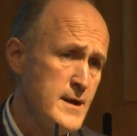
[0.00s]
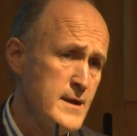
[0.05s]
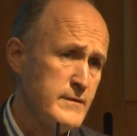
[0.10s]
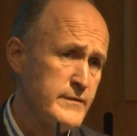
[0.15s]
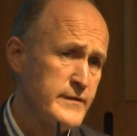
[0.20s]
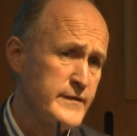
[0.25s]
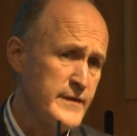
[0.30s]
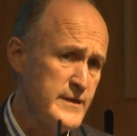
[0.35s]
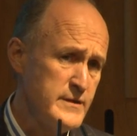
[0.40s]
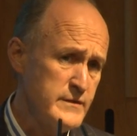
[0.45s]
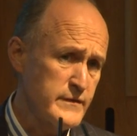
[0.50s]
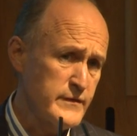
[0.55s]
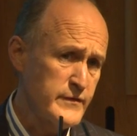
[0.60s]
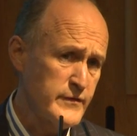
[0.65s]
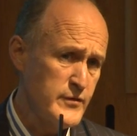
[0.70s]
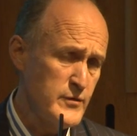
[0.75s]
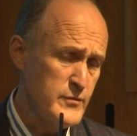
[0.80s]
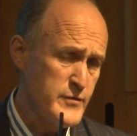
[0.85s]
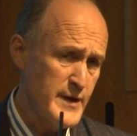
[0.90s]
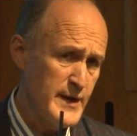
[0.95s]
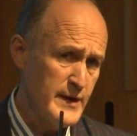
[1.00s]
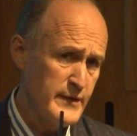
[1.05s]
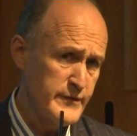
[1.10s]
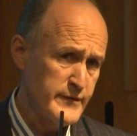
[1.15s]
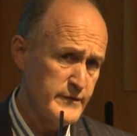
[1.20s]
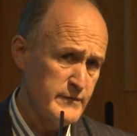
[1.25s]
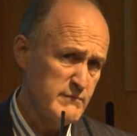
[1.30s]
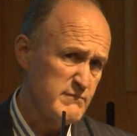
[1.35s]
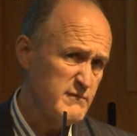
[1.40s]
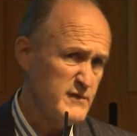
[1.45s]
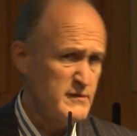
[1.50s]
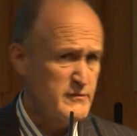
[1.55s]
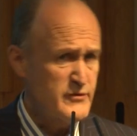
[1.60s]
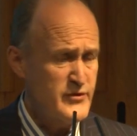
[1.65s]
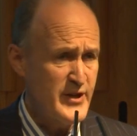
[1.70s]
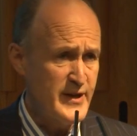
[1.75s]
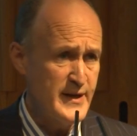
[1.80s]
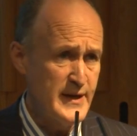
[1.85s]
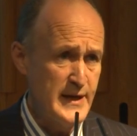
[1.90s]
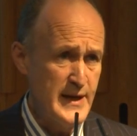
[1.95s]
since
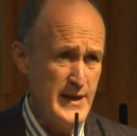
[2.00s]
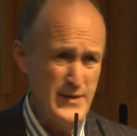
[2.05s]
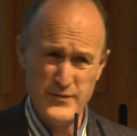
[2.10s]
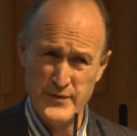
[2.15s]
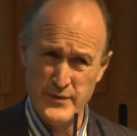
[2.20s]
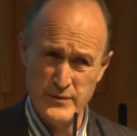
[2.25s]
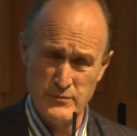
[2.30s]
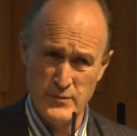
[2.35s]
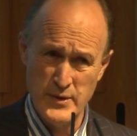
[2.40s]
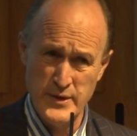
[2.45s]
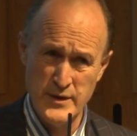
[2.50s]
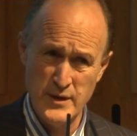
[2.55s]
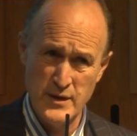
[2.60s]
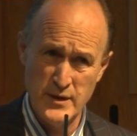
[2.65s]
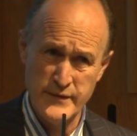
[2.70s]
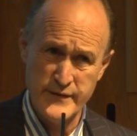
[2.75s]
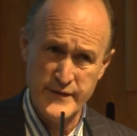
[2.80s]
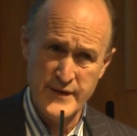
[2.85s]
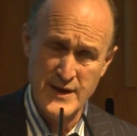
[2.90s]
2010-11, when Arts